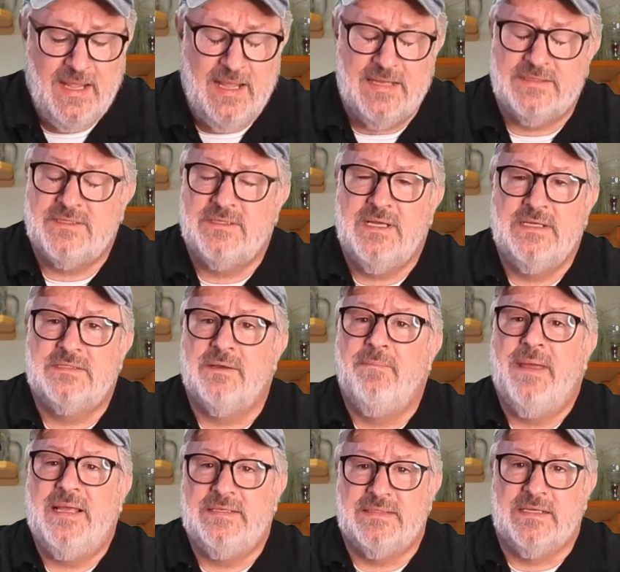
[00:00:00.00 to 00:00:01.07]
it's
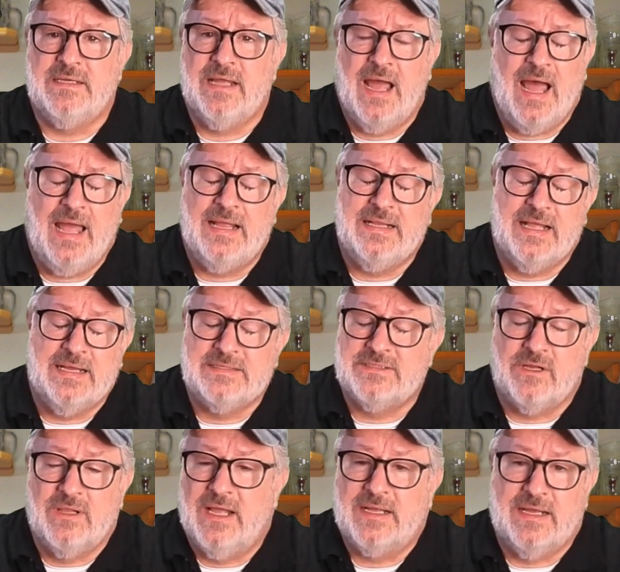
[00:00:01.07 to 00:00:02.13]
amazing. That's
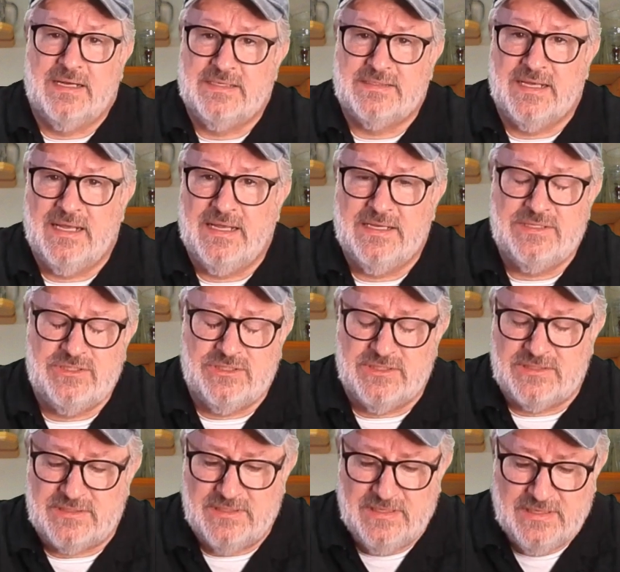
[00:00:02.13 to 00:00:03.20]
all I got to say. It's
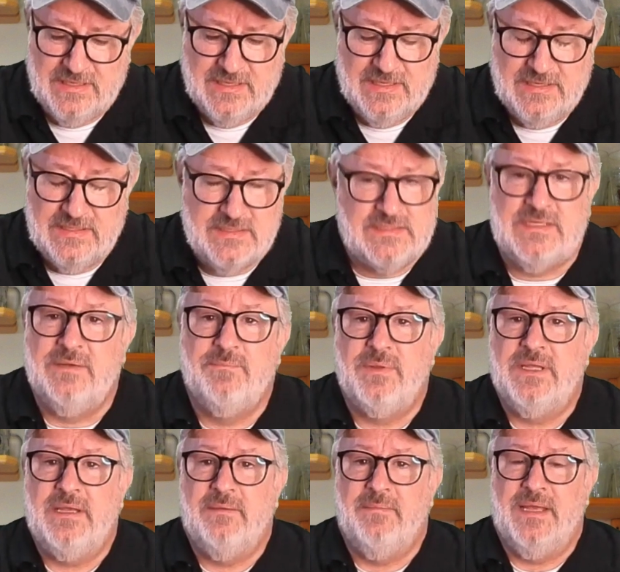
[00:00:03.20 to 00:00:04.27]
just
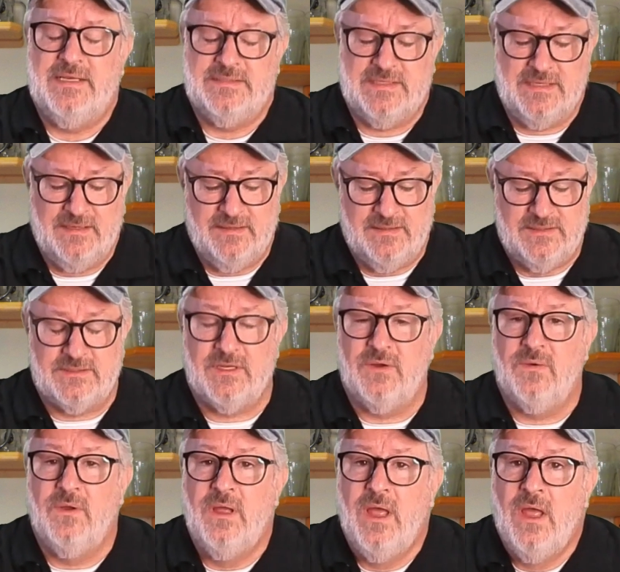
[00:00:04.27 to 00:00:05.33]
simply amazing.
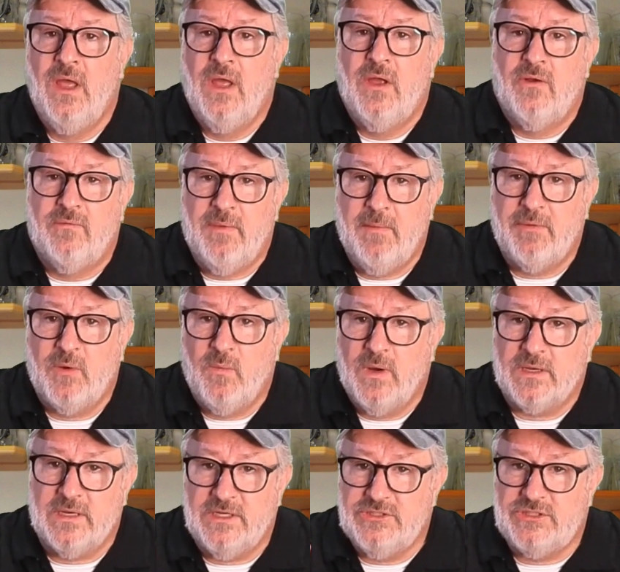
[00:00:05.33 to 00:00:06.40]
So remember,
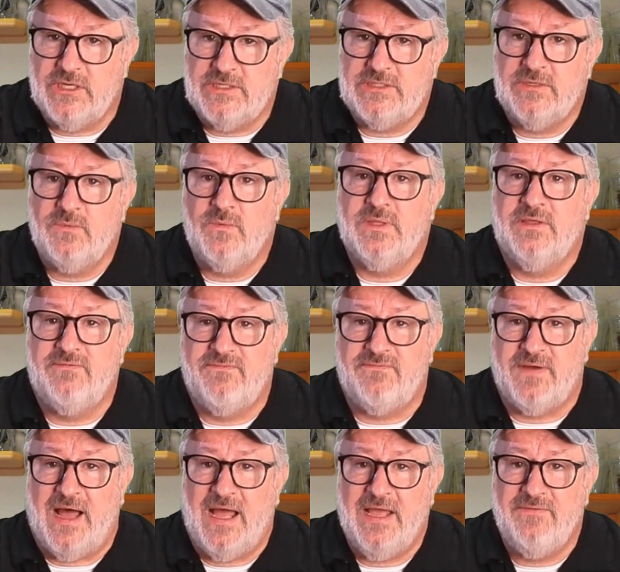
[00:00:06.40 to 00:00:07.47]
we're going to judge it with the
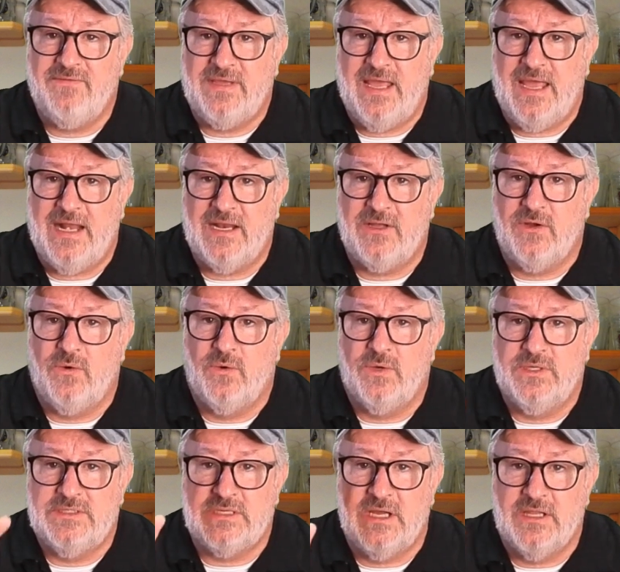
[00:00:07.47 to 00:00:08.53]
5
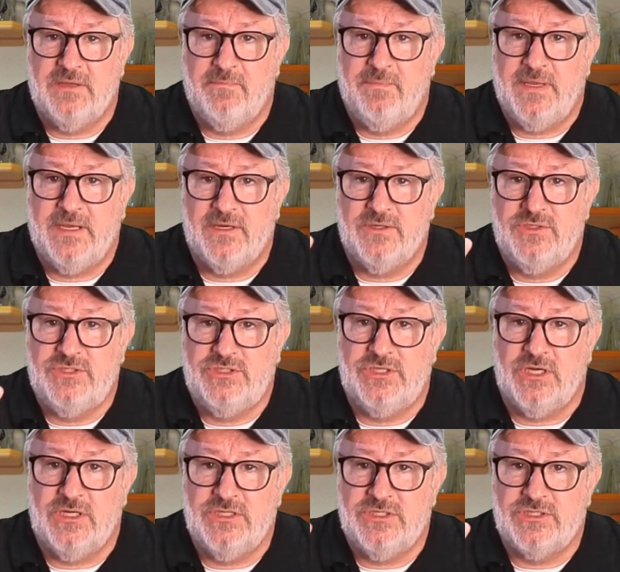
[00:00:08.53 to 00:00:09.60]
categories of the Beer
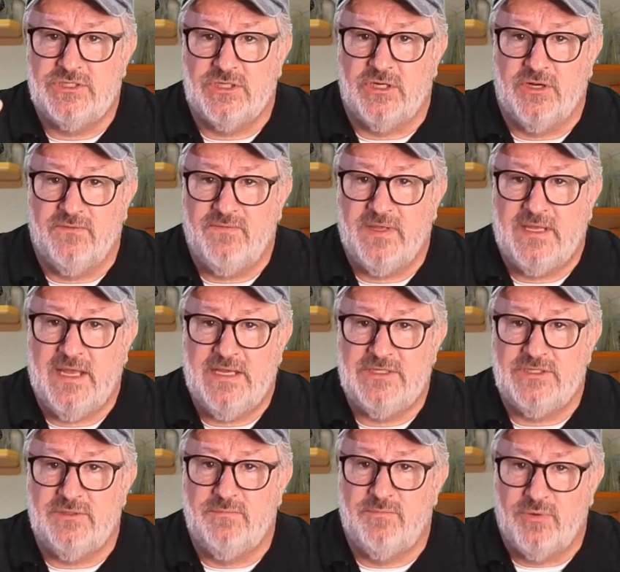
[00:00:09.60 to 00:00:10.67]
Judge
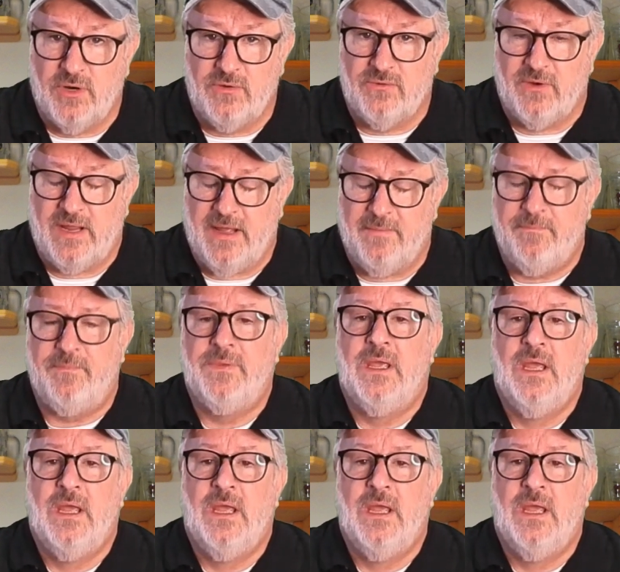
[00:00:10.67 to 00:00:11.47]
Certification Program.